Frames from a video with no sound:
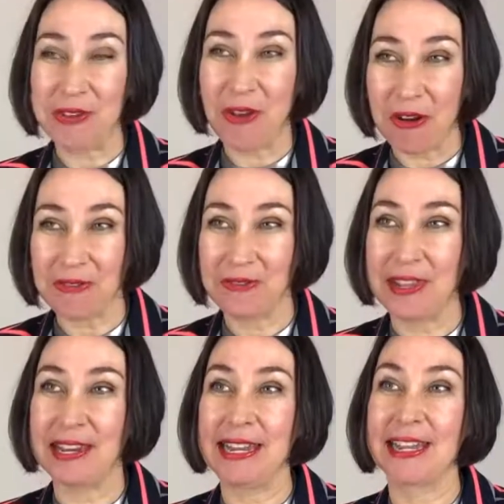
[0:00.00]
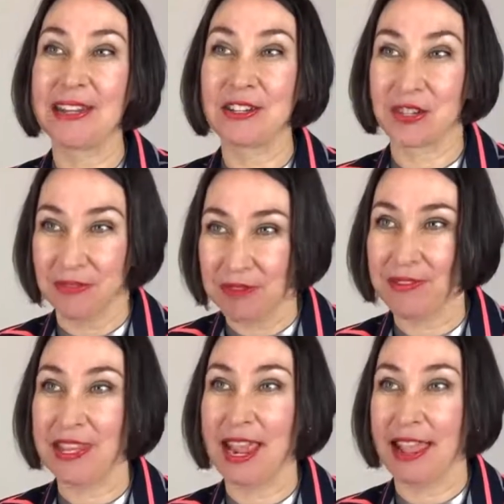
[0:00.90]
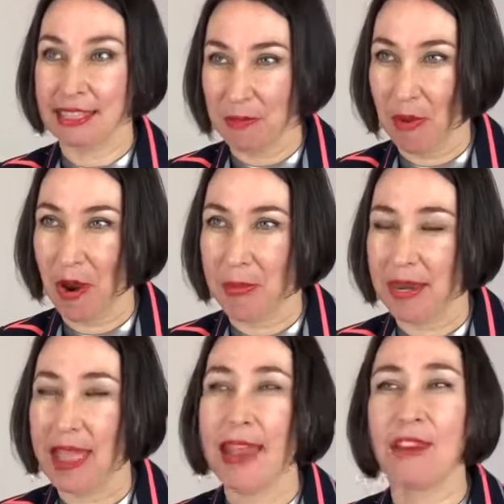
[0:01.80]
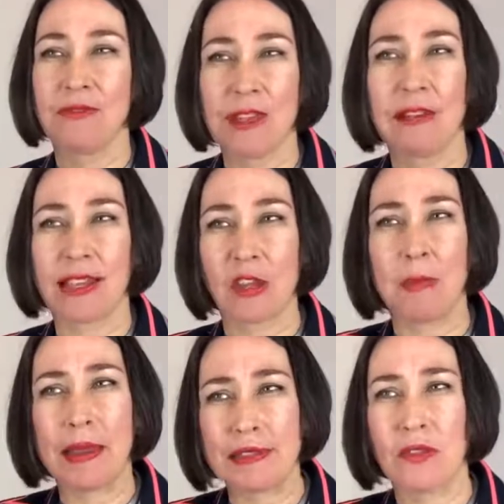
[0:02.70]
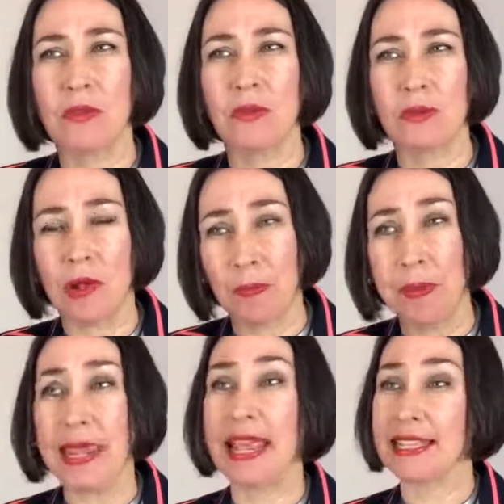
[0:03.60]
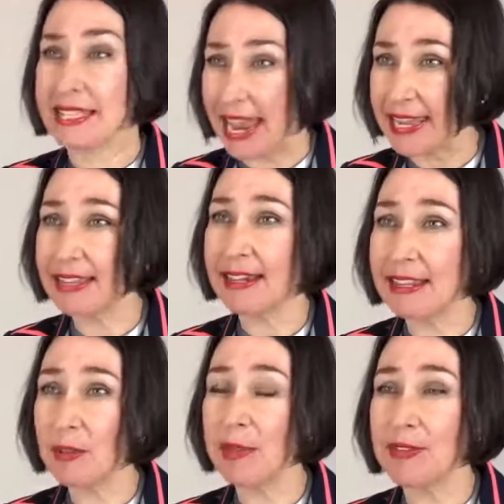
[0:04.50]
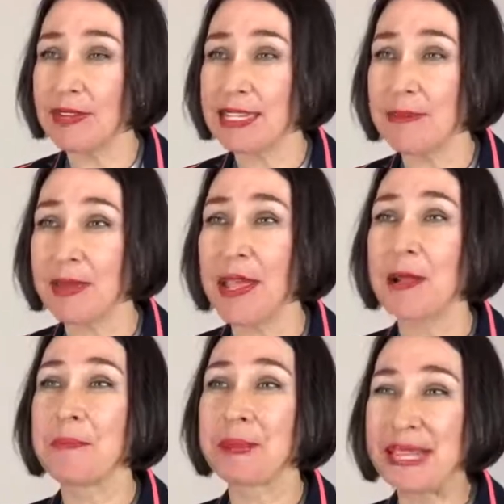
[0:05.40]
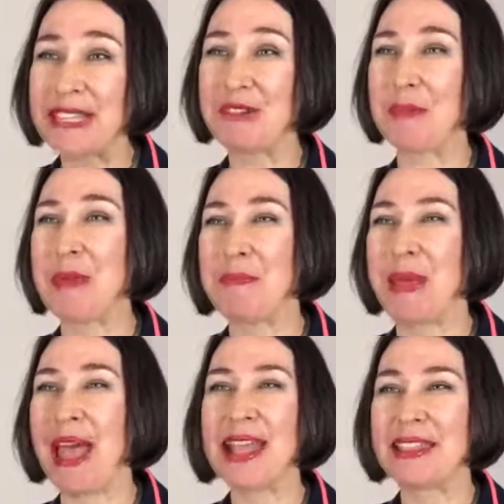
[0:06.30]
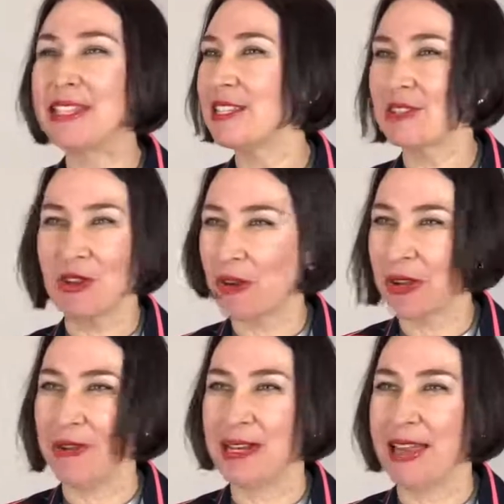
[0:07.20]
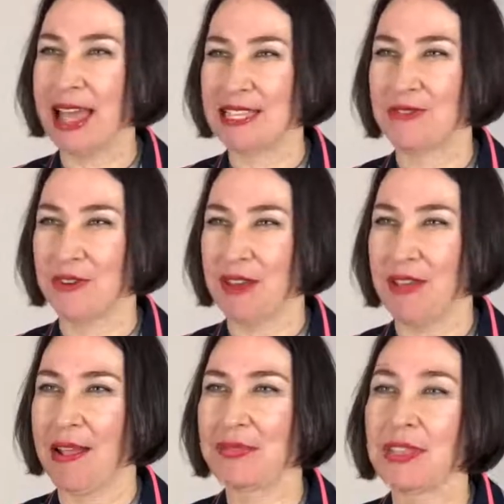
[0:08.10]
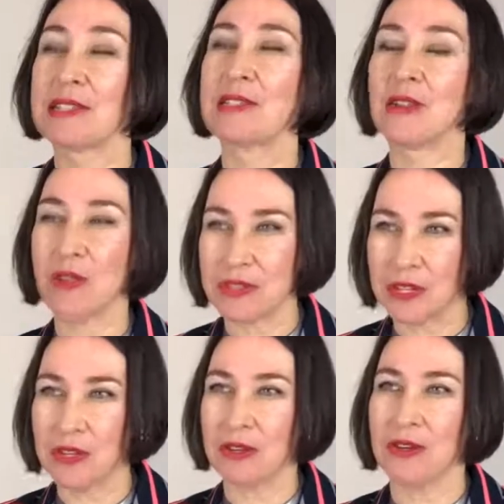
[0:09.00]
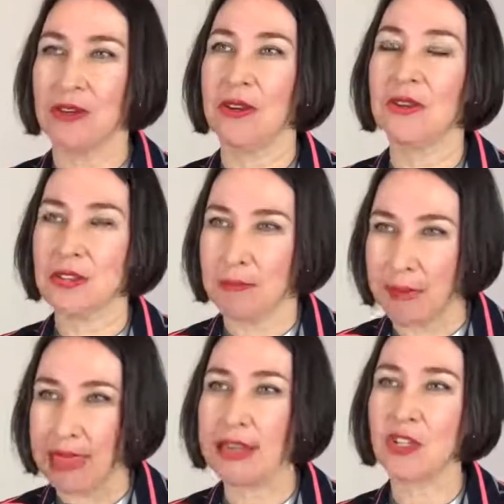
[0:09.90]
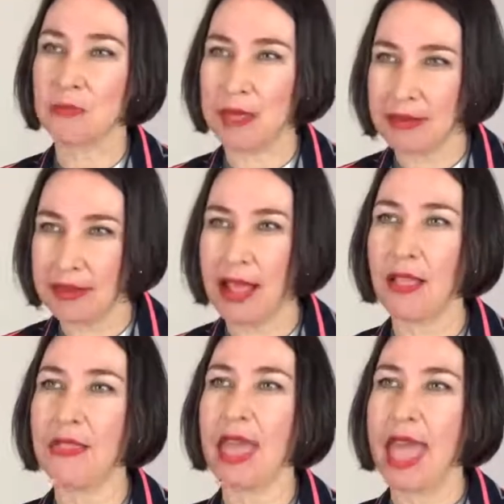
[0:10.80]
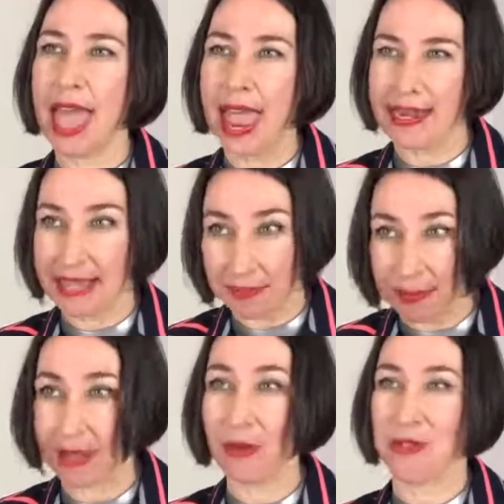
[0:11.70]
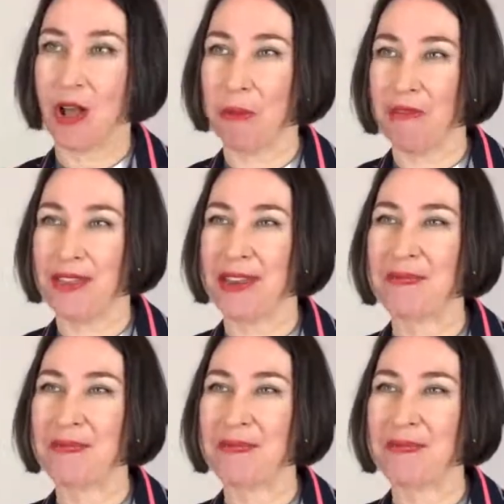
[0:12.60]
you're not feeling terrific at the moment and you feel like your mental well-being has taken a little bit of a dip, please remember this is not going to last forever. There's lots you can do to manage your mental health and get back on top of it.